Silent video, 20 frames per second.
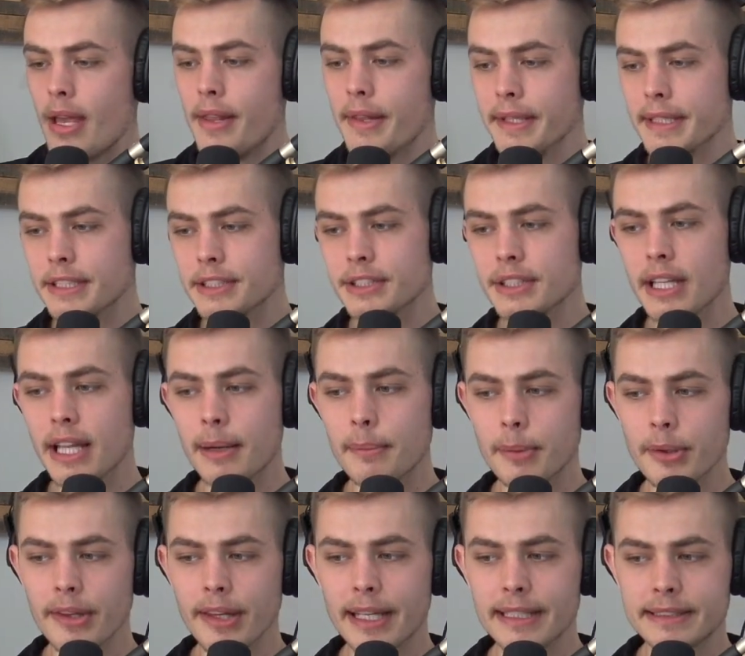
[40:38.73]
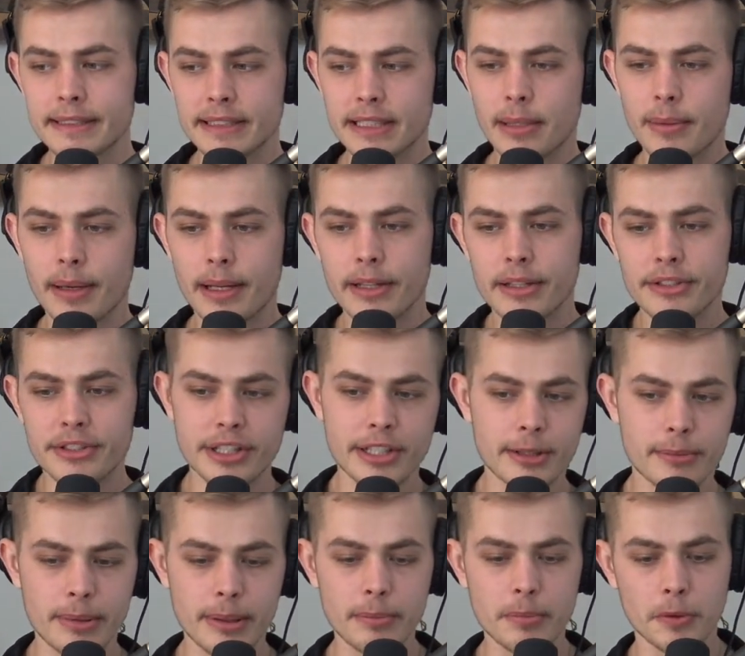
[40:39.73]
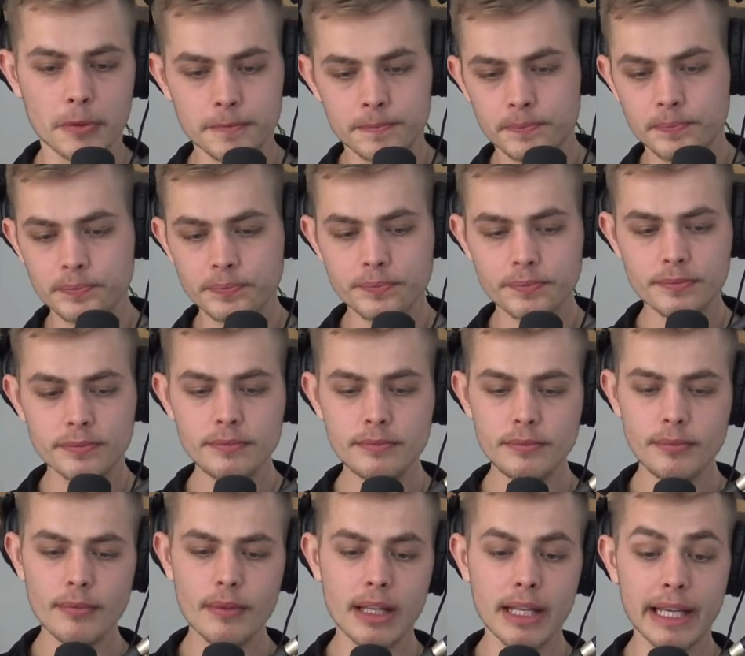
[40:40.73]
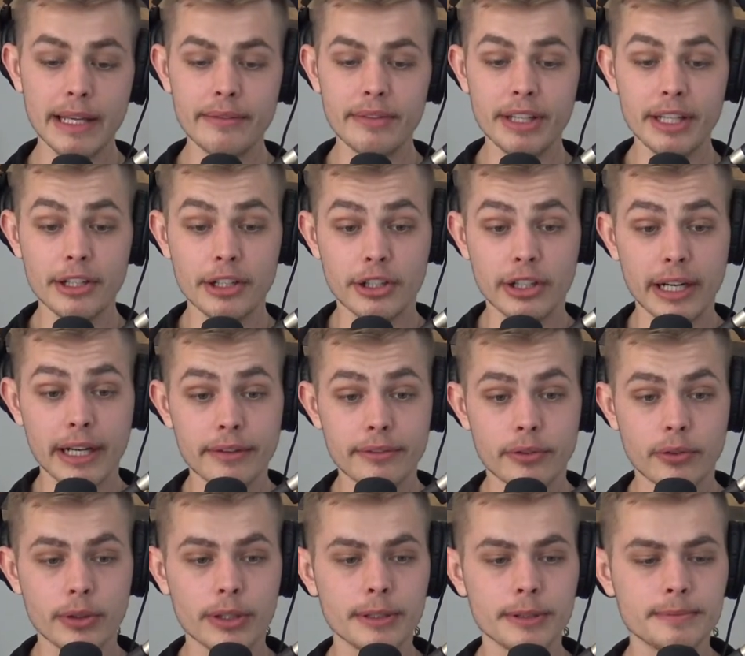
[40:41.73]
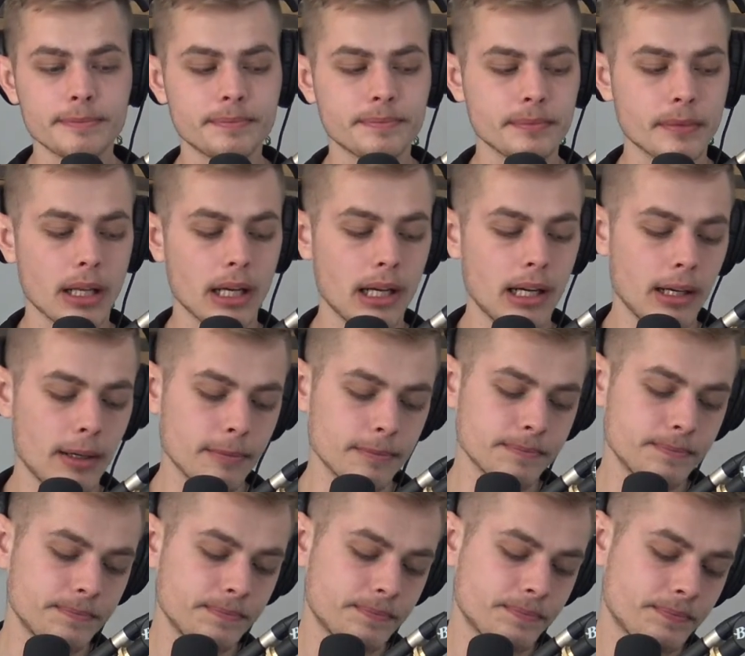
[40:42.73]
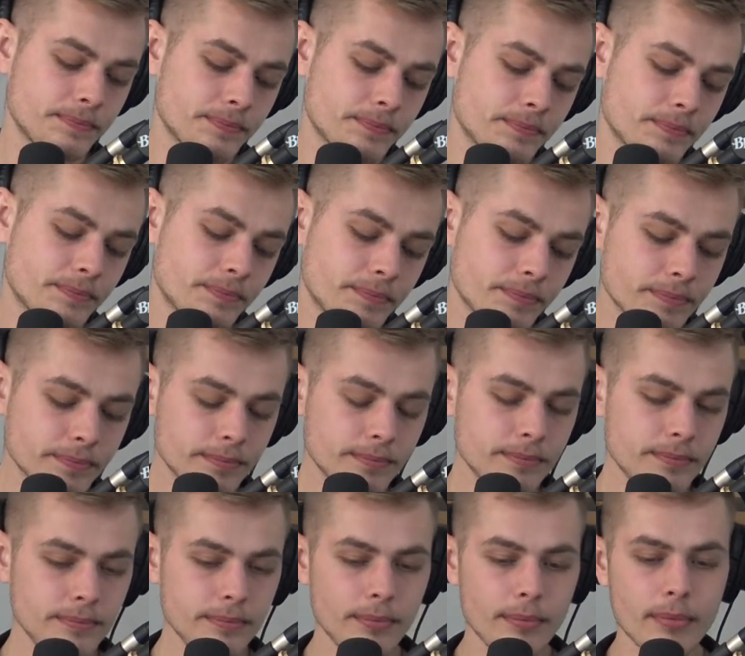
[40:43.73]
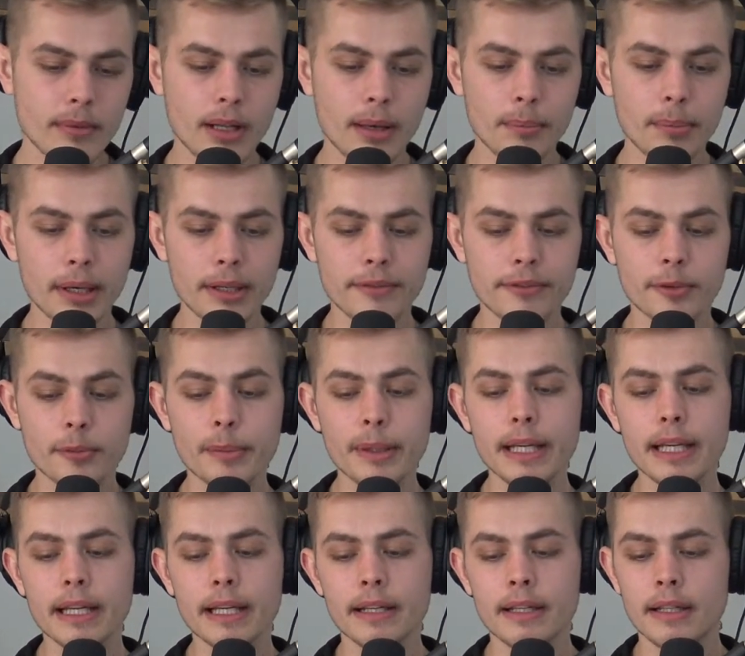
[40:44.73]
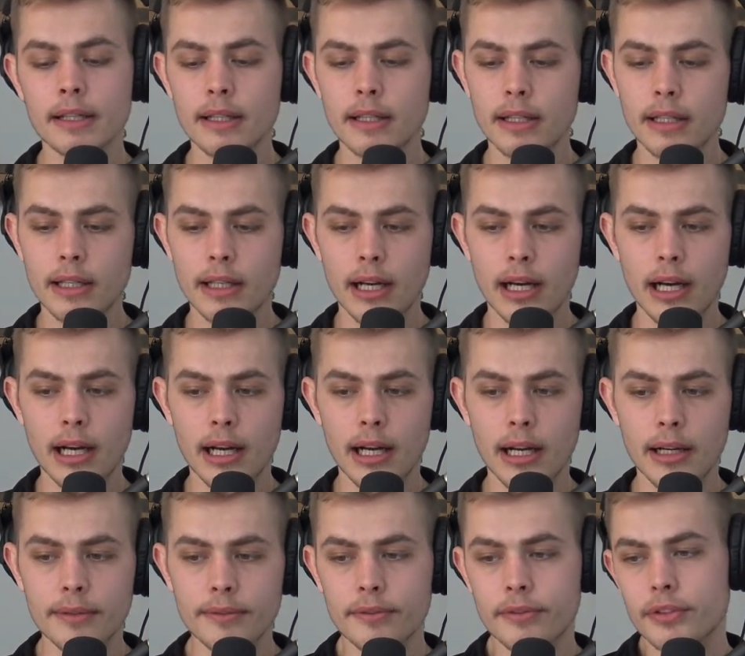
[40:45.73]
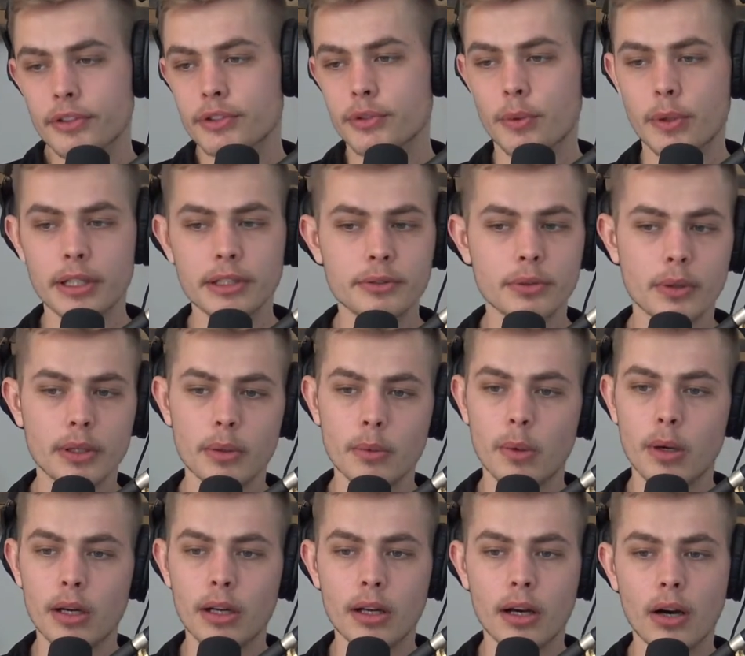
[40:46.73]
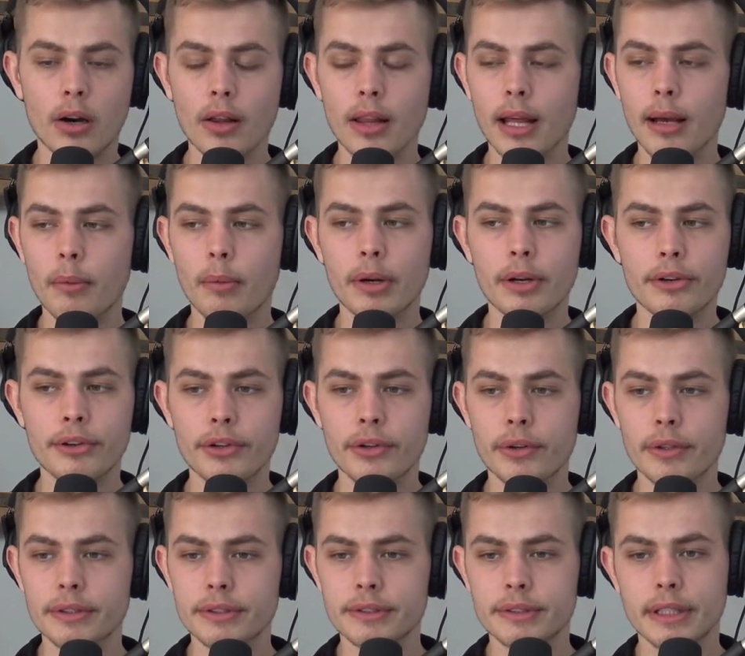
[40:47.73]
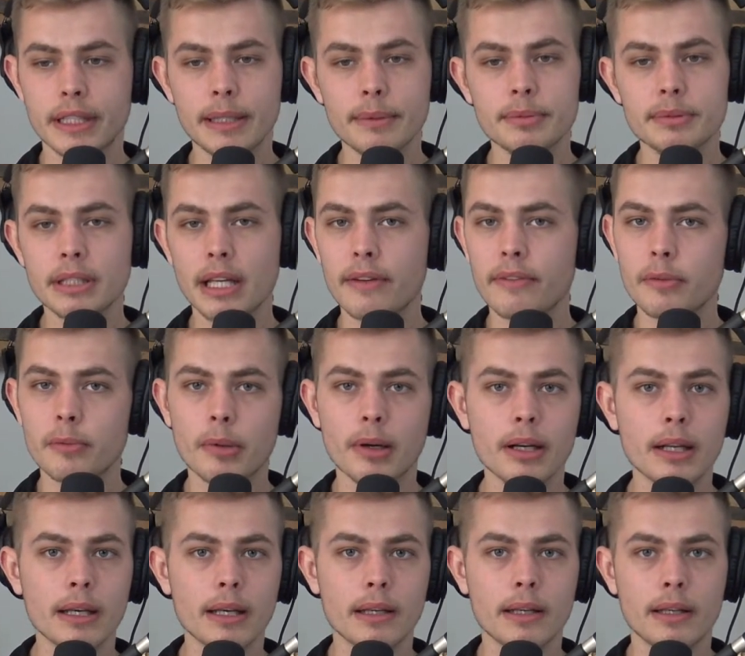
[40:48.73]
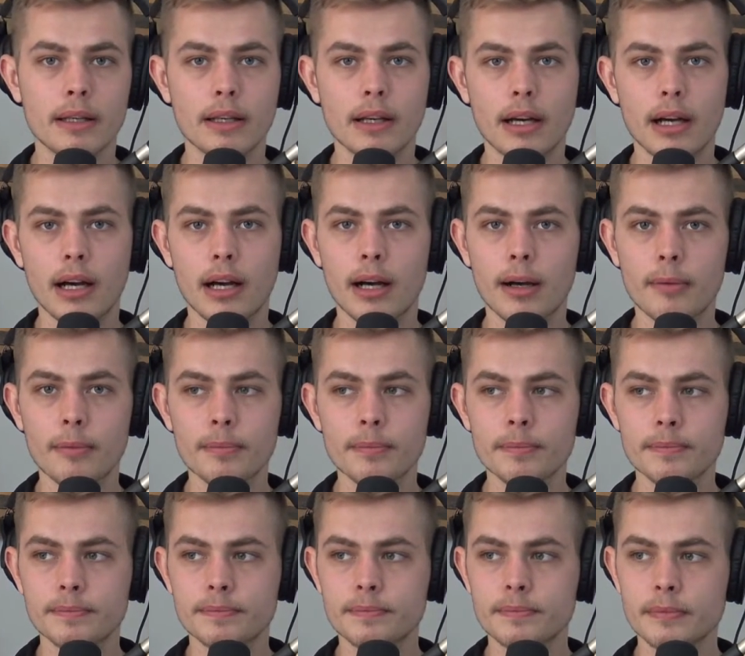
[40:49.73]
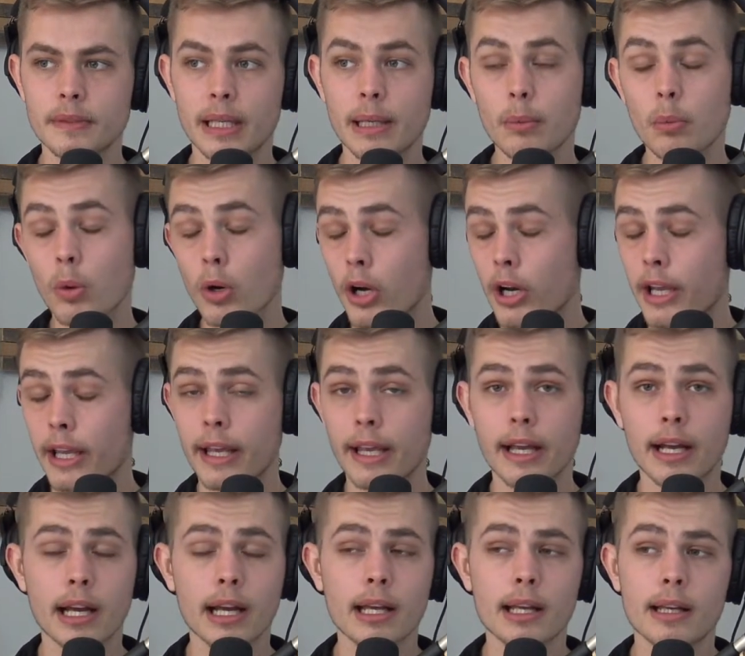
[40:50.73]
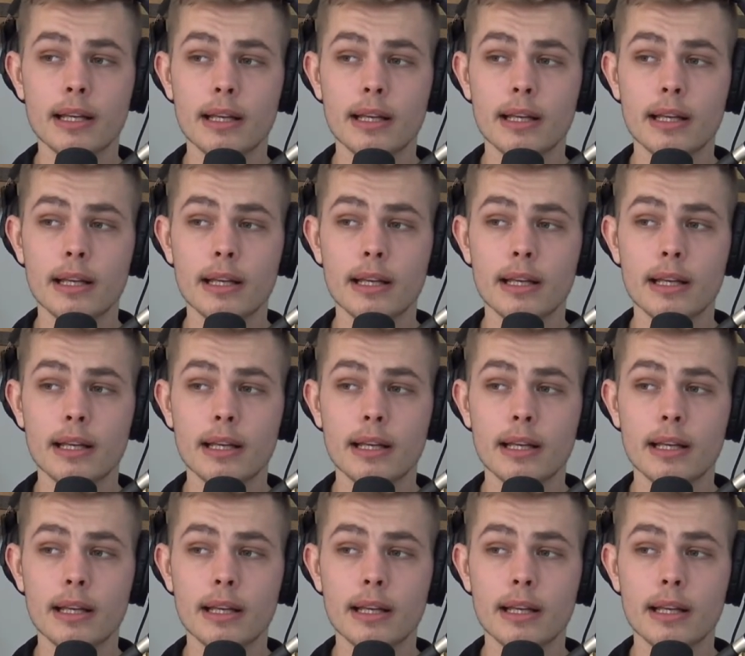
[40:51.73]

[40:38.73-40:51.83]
I think there's a lot more lessons coming out this year than people give the year credit for. Um, but for me, uh, for 2021, all I want to do is keep saving money, um, keep working,